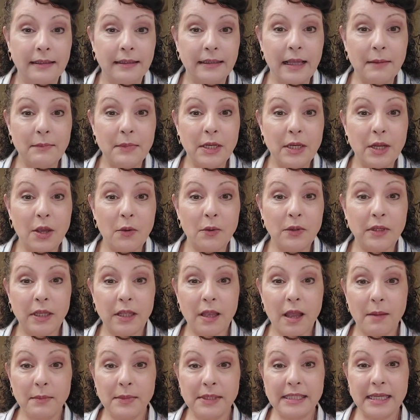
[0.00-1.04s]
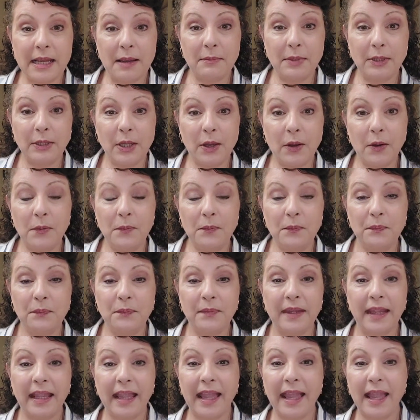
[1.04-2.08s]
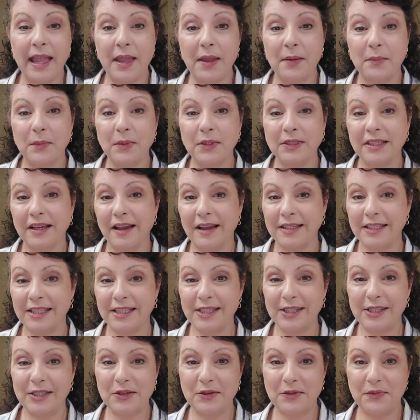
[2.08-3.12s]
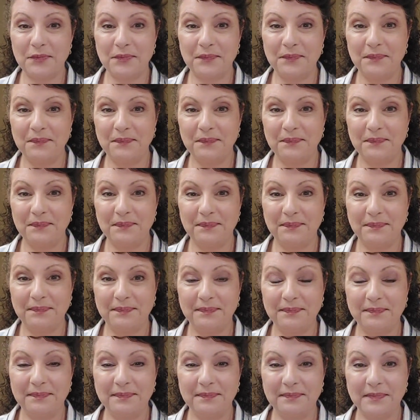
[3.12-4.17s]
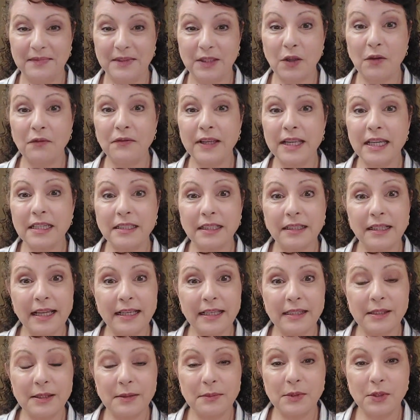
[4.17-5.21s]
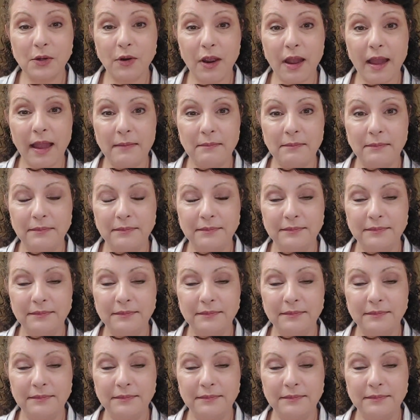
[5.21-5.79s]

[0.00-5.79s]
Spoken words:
Let me know in the comments down below, and we'll talk to you soon. Don't forget to like and subscribe.